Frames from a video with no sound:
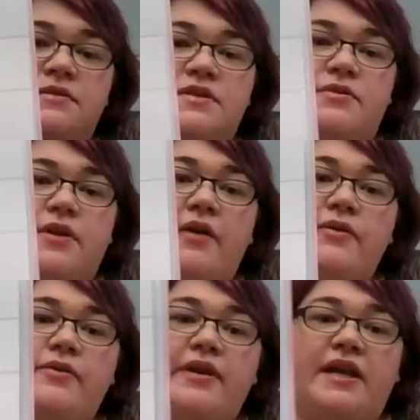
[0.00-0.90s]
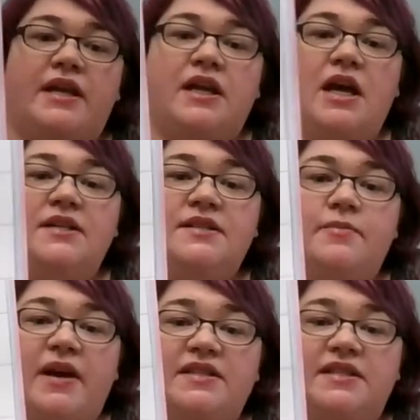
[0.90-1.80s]
So now you can
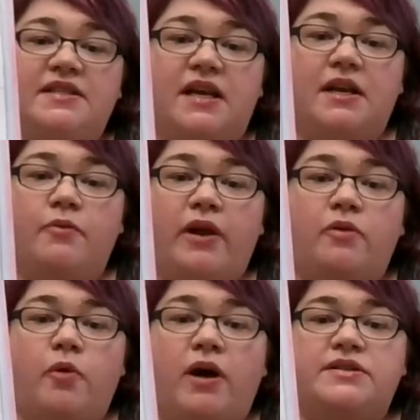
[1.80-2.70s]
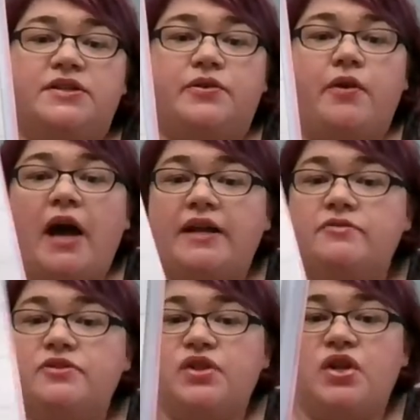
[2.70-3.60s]
customize this any way you want to. I
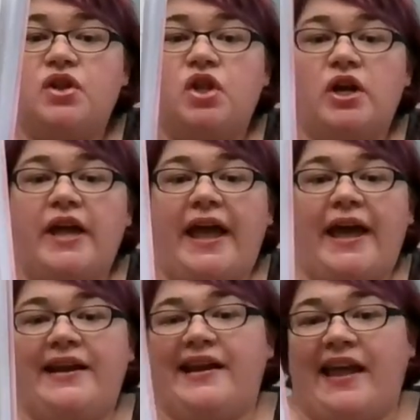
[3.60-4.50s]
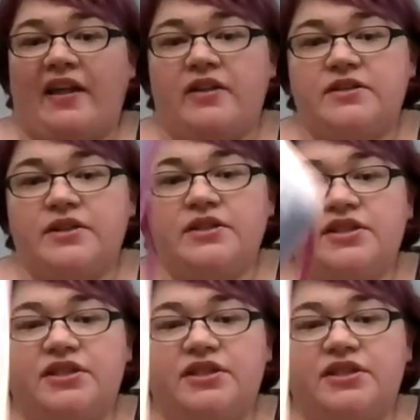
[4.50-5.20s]
usually look at a calendar to